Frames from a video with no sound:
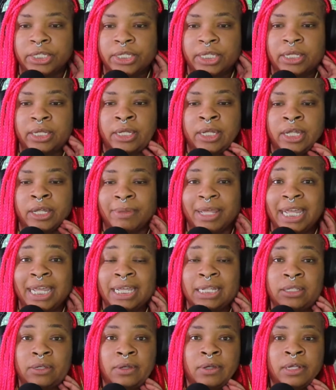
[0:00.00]

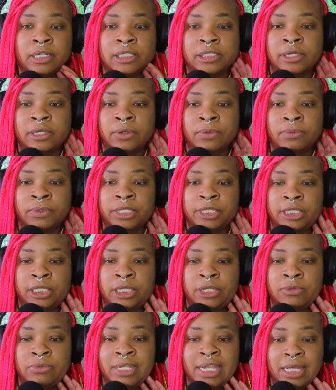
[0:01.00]
And also with
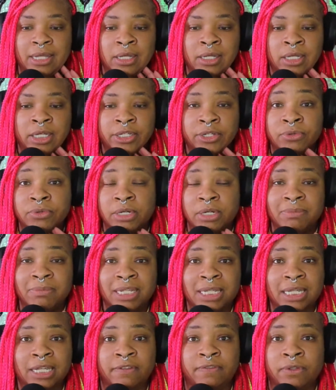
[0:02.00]
Udemy,
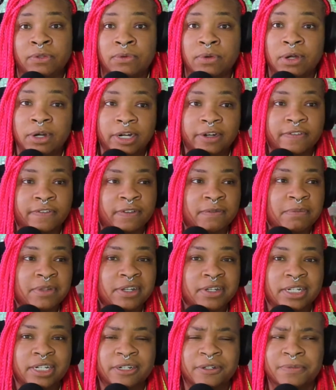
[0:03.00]
if you aren't
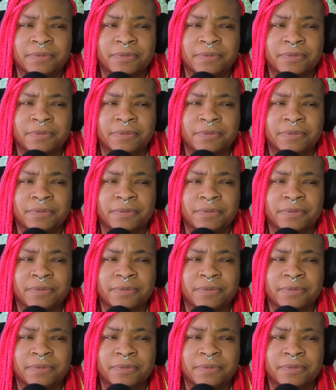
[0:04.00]
familiar,